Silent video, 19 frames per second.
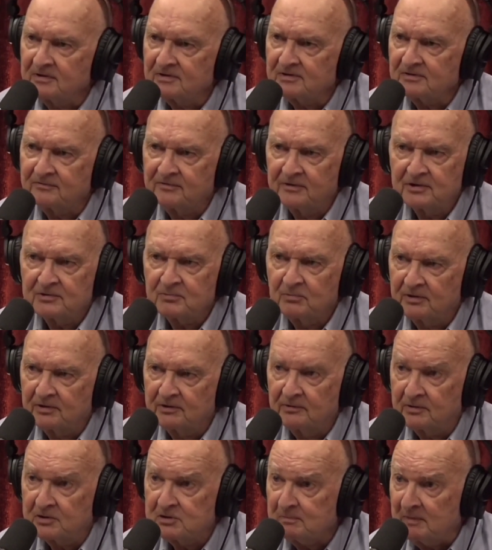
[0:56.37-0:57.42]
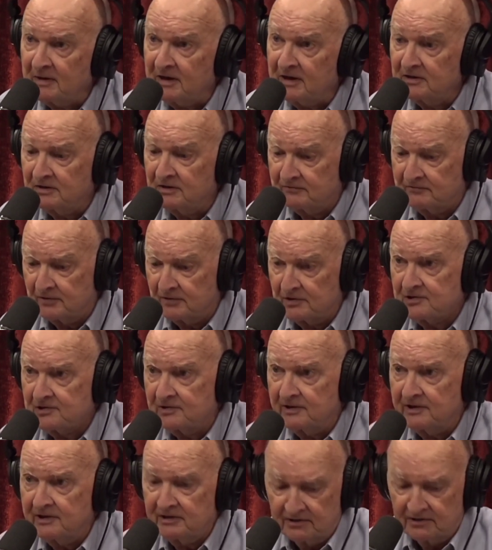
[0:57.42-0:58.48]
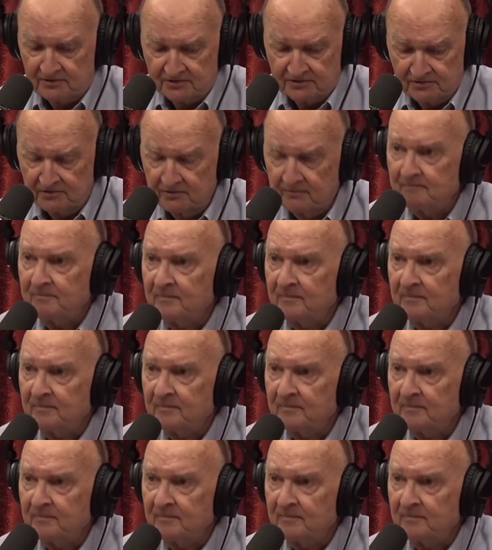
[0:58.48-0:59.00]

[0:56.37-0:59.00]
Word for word: the French wanted to expand their fur trade into